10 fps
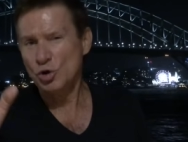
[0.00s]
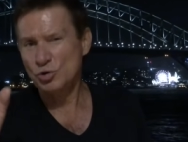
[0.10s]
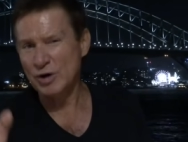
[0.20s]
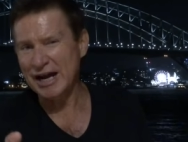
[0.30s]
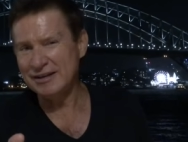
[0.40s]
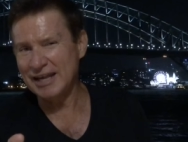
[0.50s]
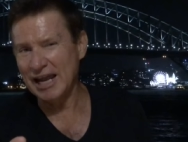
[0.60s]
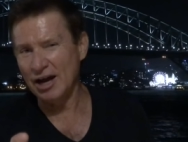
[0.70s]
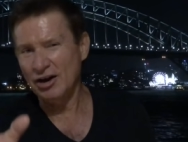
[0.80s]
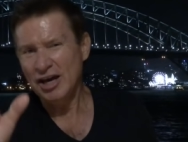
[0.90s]
right
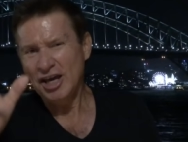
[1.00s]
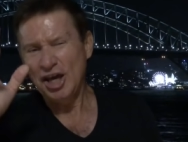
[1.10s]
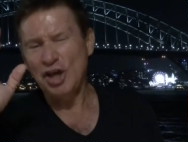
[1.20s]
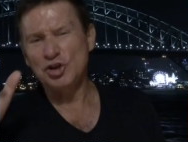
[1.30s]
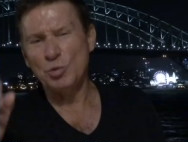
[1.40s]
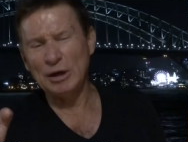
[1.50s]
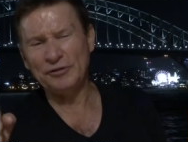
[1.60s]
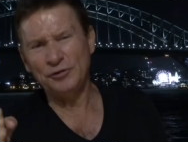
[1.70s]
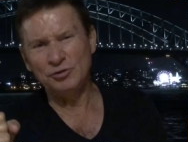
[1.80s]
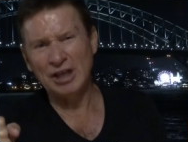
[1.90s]
now in your
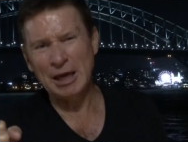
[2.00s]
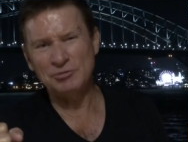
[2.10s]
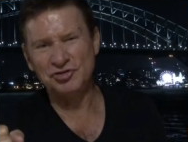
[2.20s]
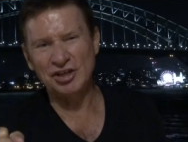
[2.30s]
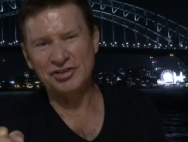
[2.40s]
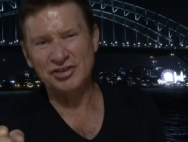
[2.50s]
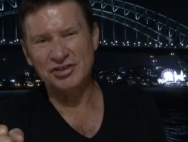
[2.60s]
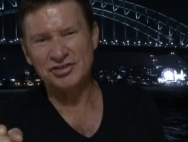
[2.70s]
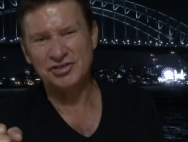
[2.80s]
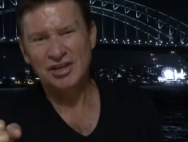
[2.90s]
wonderful name,
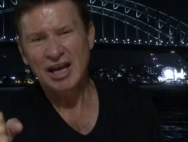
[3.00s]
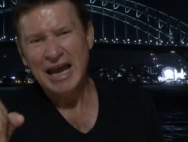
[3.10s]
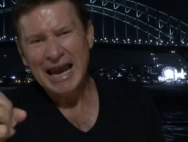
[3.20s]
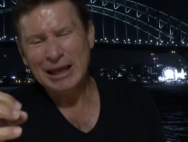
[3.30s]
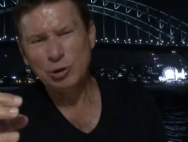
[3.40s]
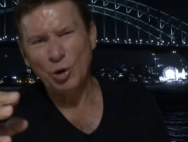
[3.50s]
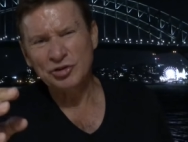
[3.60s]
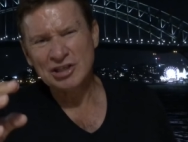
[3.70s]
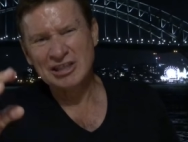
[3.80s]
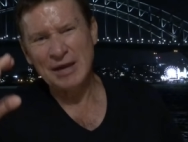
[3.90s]
Jesus. And Lord,
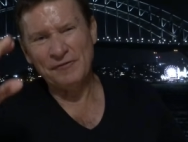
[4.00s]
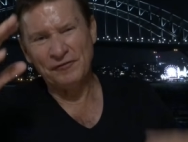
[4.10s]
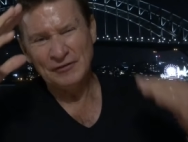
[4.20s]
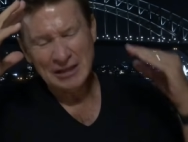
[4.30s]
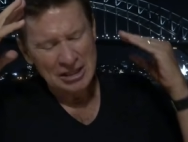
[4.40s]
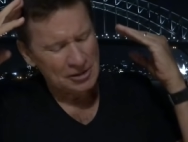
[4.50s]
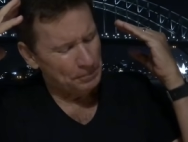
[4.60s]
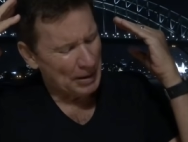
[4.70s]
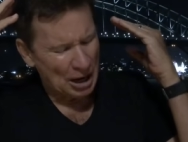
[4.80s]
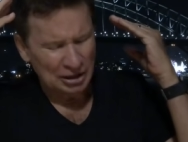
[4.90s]
just keep let the
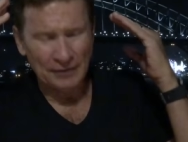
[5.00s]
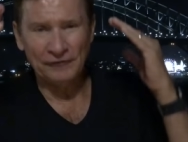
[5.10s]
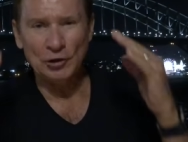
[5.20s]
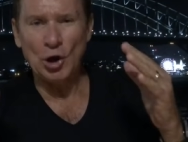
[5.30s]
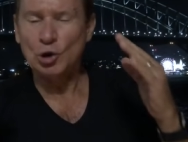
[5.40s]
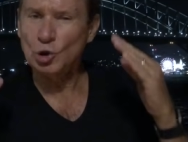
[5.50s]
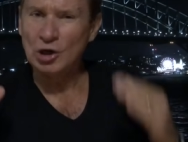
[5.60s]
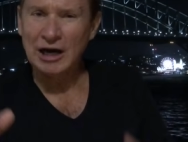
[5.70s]
power keep flowing long